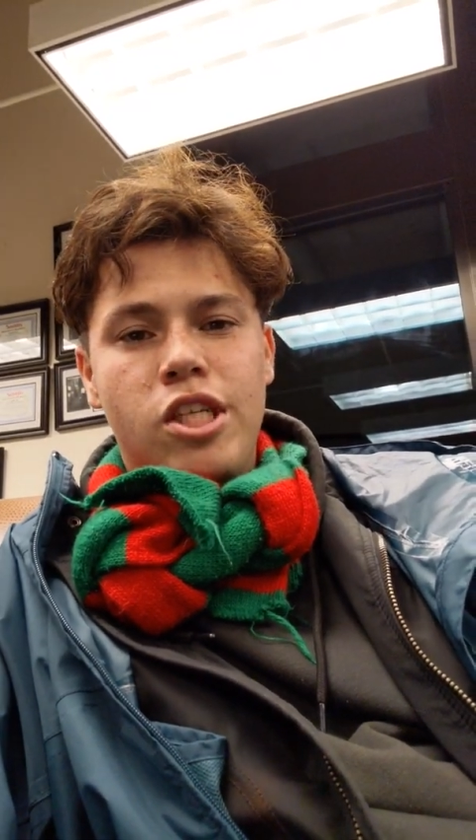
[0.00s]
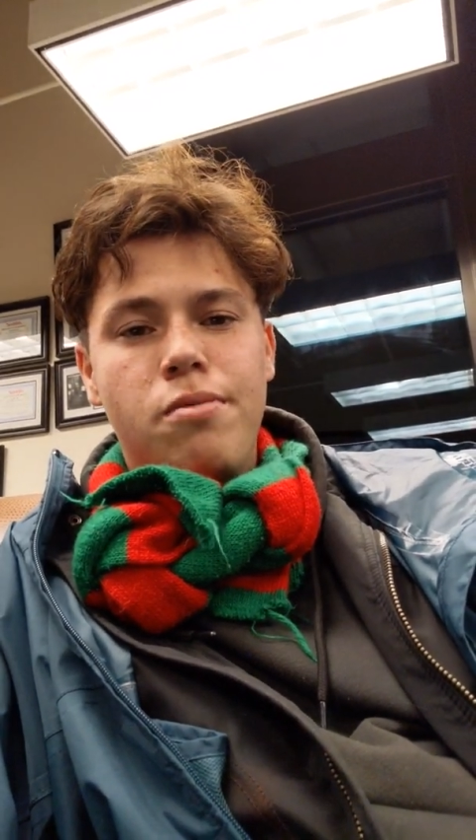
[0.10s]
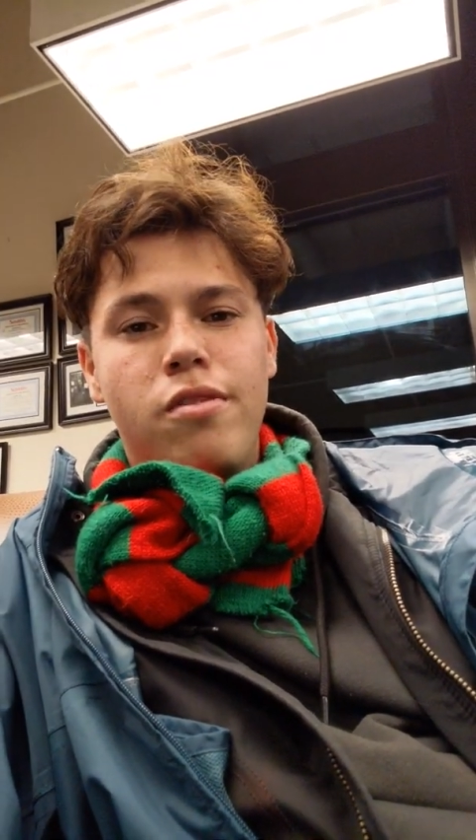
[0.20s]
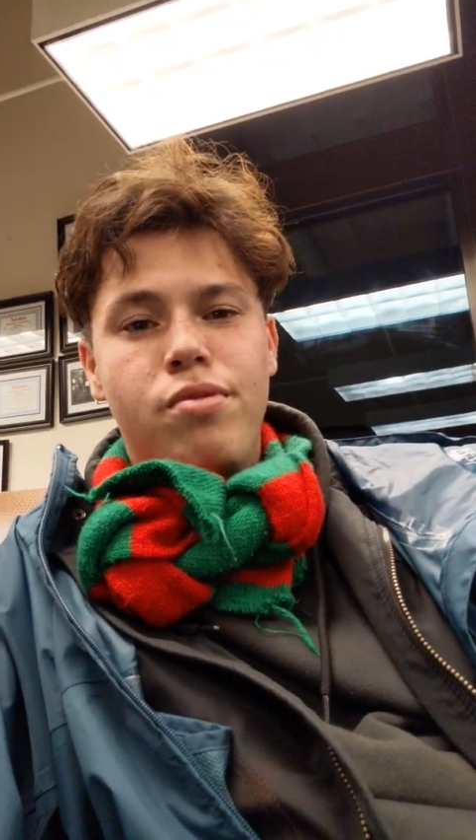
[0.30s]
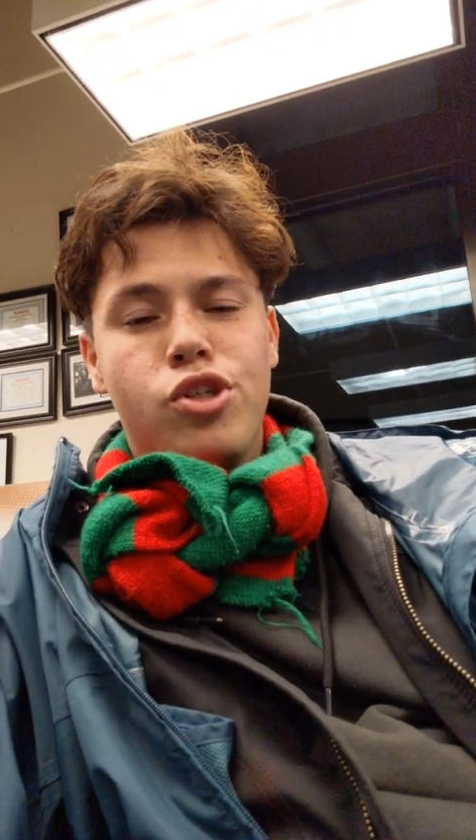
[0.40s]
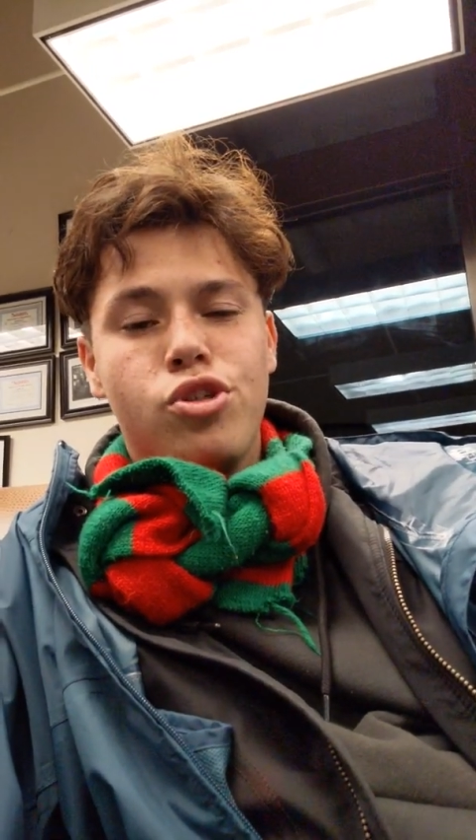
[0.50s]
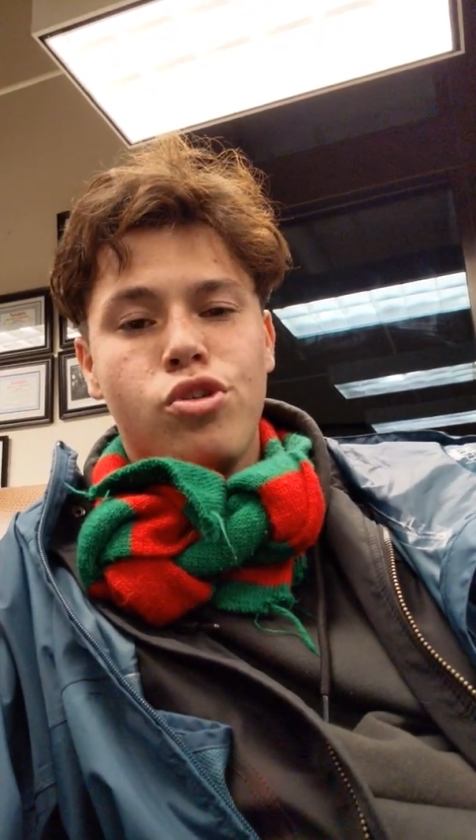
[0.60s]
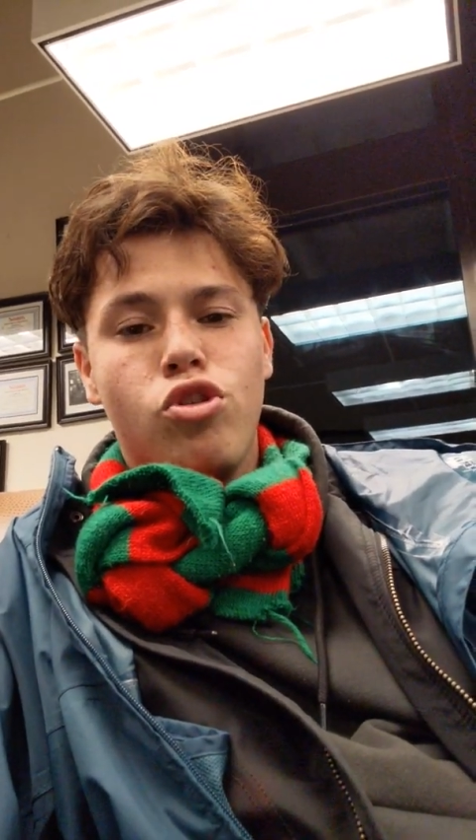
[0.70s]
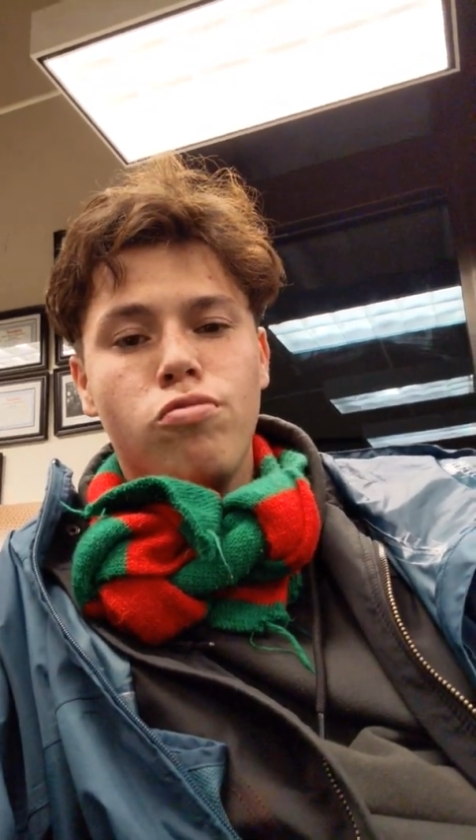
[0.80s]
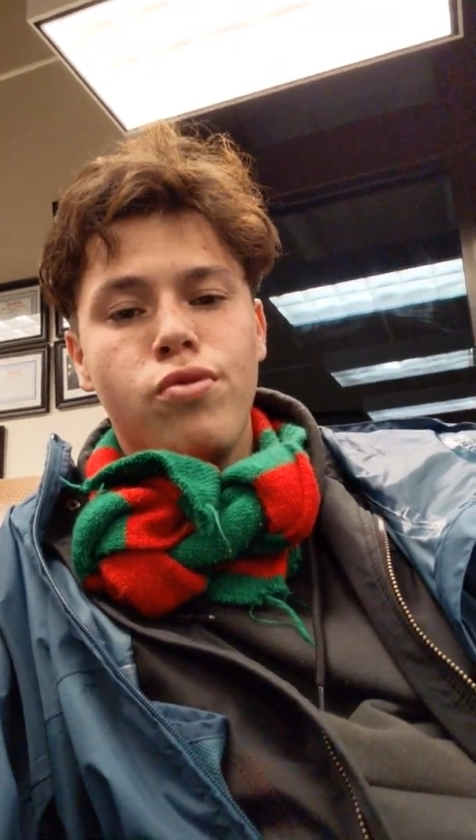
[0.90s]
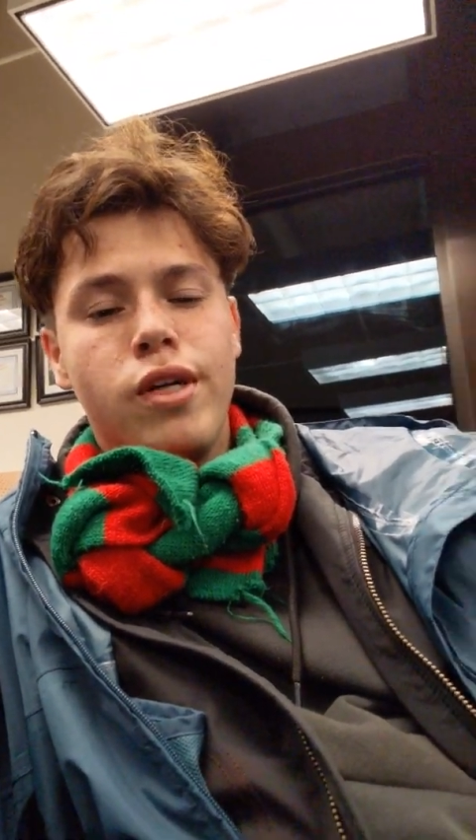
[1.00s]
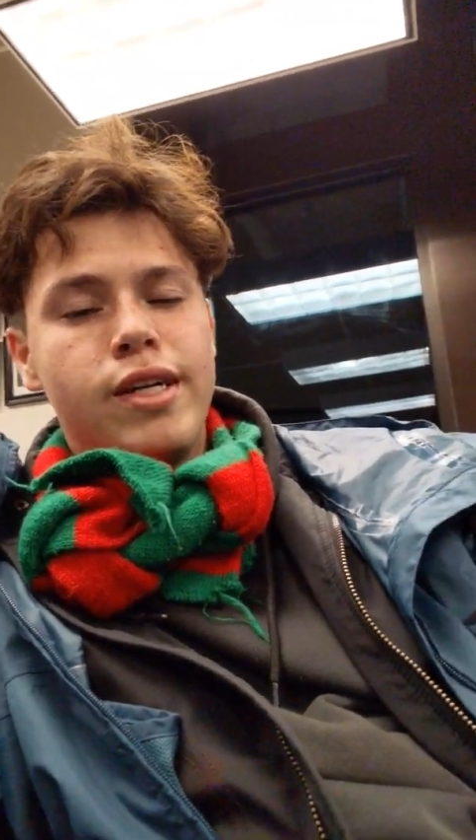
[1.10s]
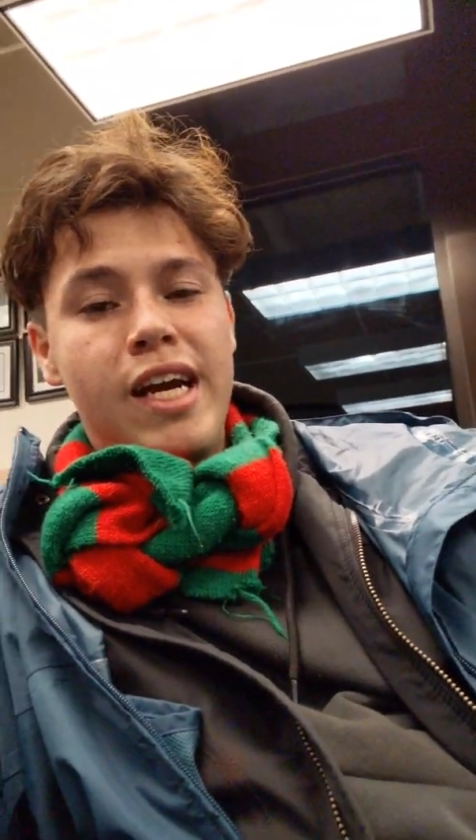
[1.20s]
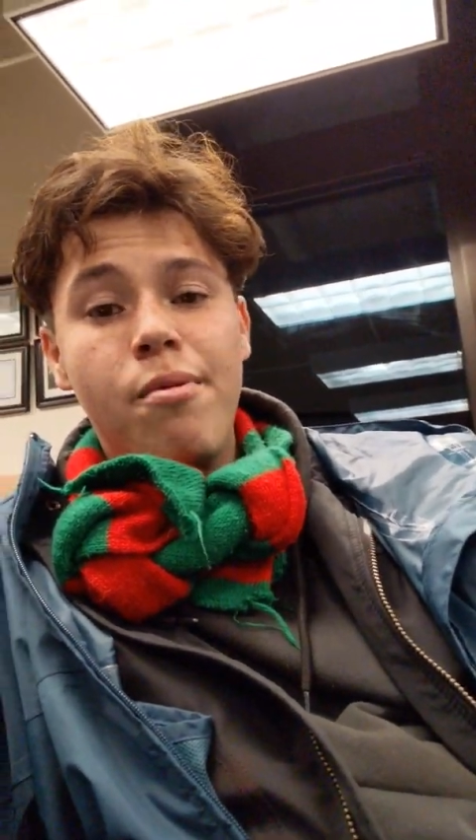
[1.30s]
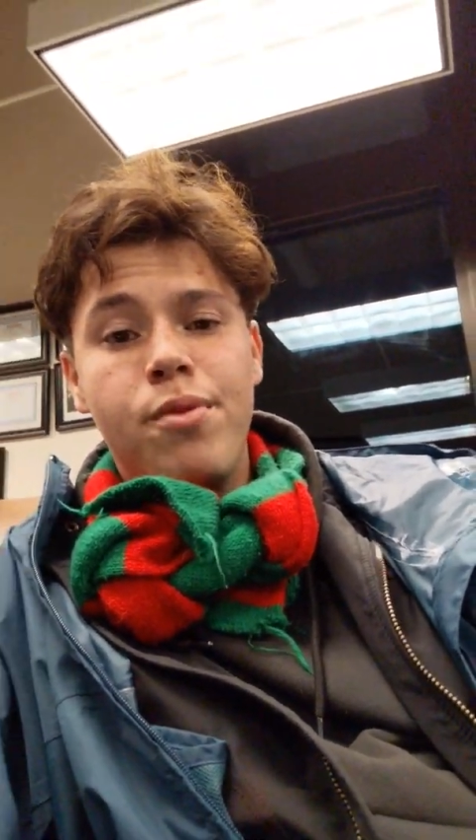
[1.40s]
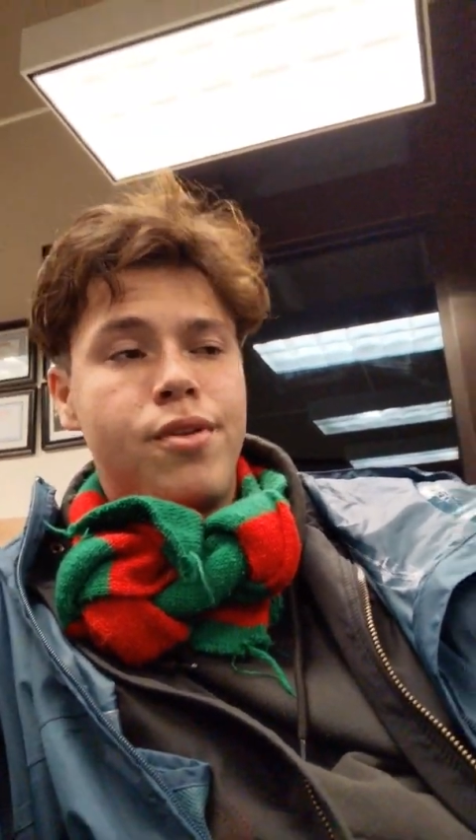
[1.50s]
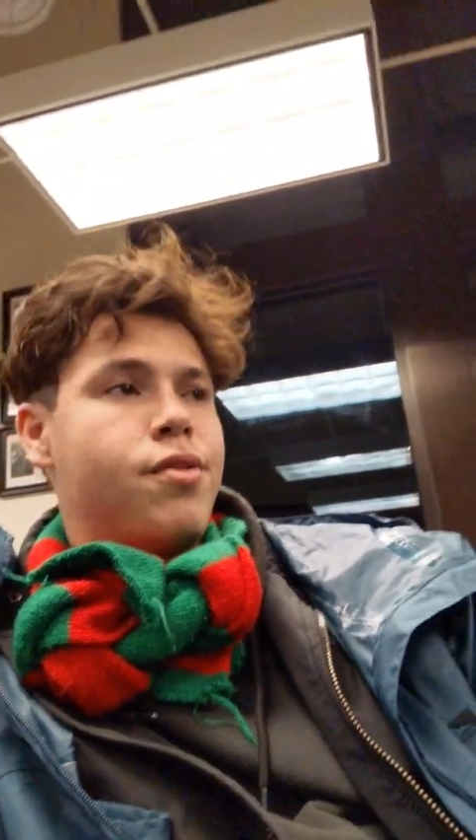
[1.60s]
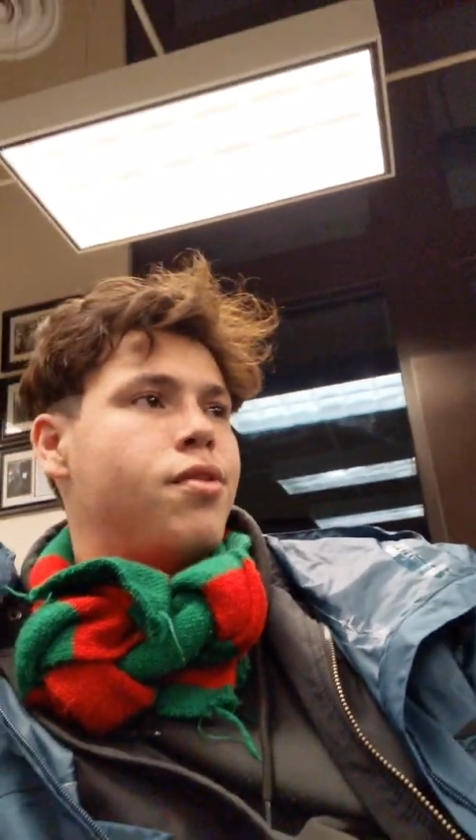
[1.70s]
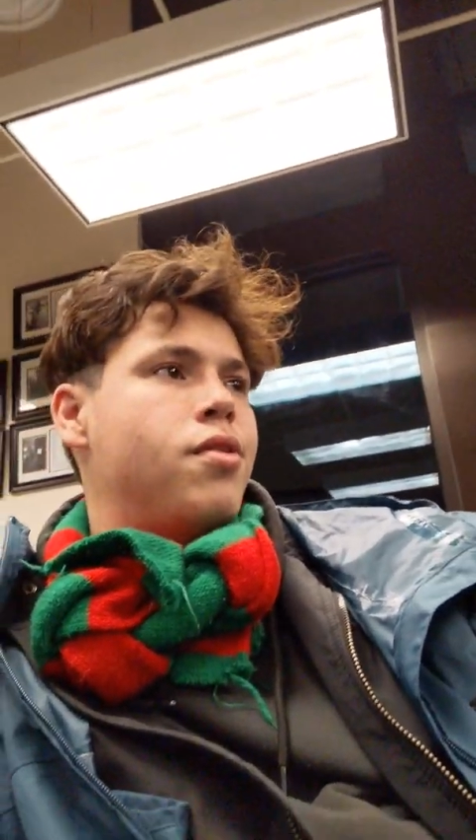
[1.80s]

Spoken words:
TBF Pictures Incorporated happen.